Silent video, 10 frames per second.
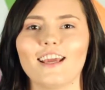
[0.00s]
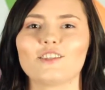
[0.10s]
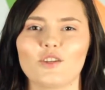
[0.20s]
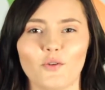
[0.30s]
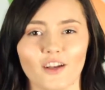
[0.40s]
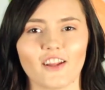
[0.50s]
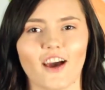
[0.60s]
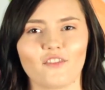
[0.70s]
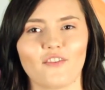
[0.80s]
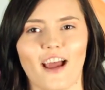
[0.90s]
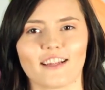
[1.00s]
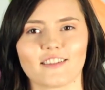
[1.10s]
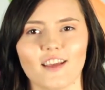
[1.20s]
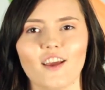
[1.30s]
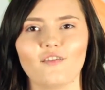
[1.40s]
She wore a lot of
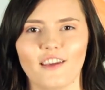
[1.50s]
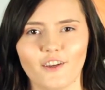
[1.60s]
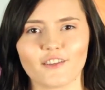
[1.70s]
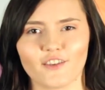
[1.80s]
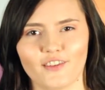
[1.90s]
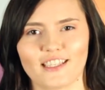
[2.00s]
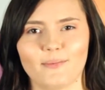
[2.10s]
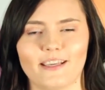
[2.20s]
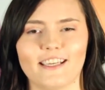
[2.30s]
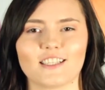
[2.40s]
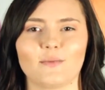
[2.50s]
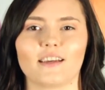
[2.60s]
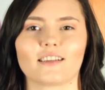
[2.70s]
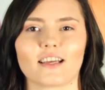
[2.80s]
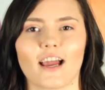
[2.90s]
hats, figuratively speaking to be
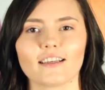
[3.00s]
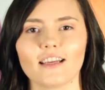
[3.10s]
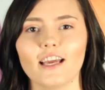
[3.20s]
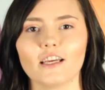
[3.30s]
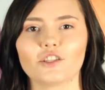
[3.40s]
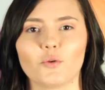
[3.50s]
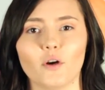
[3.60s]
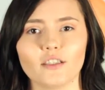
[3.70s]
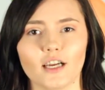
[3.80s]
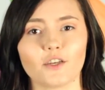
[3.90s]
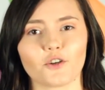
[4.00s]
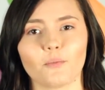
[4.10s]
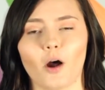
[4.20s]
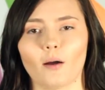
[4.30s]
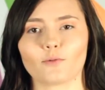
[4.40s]
exact. She worked under a
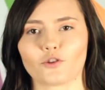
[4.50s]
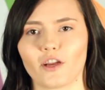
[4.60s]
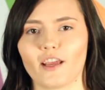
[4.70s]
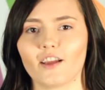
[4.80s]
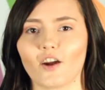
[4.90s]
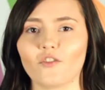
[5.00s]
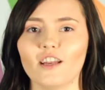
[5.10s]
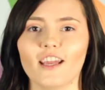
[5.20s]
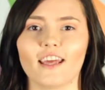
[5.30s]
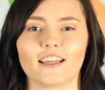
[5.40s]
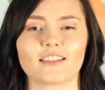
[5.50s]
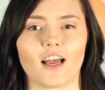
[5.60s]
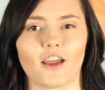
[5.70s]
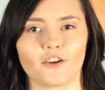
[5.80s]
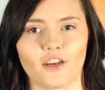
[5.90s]
palm tree, governing an
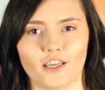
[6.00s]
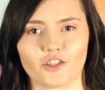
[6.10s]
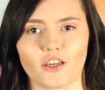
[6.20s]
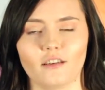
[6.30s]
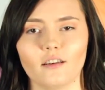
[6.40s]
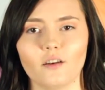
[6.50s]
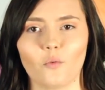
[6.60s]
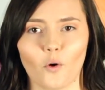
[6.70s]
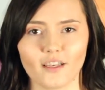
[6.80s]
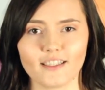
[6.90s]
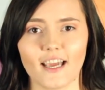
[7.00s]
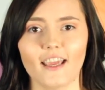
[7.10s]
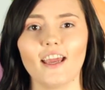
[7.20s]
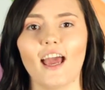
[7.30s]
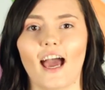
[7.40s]
entire nation. One
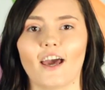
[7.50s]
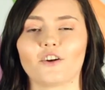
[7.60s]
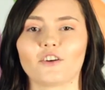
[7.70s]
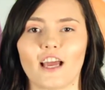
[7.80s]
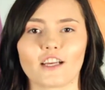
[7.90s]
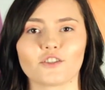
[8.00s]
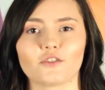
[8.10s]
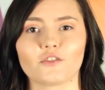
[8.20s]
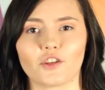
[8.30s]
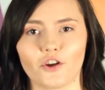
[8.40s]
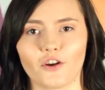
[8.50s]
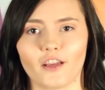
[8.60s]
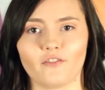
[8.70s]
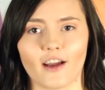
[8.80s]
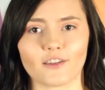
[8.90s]
day, at her National Security
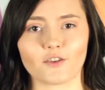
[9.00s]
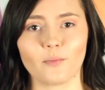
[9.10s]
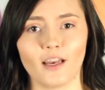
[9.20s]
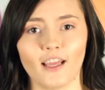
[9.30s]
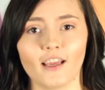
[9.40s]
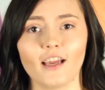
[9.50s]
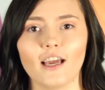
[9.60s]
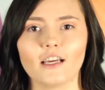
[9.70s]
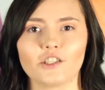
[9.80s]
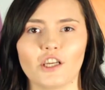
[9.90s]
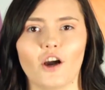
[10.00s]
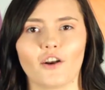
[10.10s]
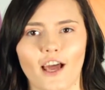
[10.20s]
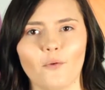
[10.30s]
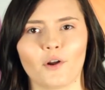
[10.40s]
Advisor meeting, she
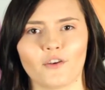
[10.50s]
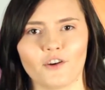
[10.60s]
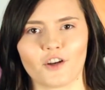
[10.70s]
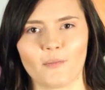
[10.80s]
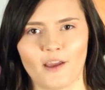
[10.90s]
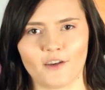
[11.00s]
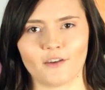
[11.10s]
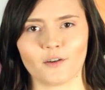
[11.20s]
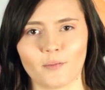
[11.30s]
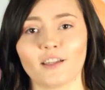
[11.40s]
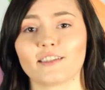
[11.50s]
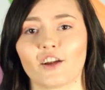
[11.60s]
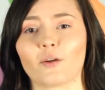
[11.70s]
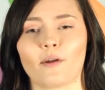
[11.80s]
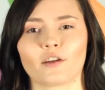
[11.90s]
called out one of her
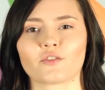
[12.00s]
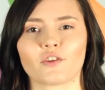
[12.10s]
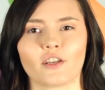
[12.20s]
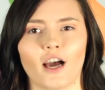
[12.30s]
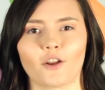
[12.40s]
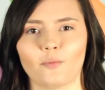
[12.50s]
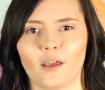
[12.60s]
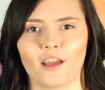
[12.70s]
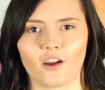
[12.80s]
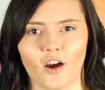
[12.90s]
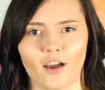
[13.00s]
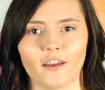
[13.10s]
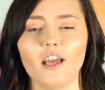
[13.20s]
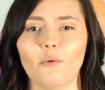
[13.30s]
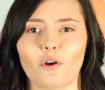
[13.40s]
military commanders for not obeying God
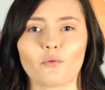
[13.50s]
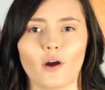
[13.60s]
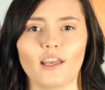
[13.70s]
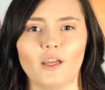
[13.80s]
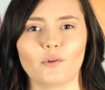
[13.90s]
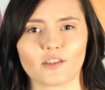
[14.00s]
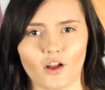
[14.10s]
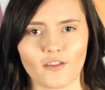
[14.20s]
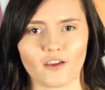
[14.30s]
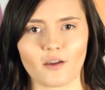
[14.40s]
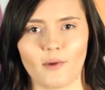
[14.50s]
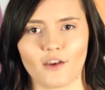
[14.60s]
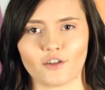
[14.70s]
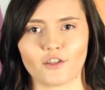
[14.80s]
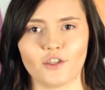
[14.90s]
with what he was calling the
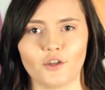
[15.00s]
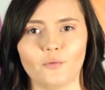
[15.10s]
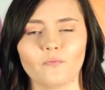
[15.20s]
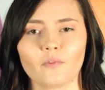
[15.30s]
commander to do.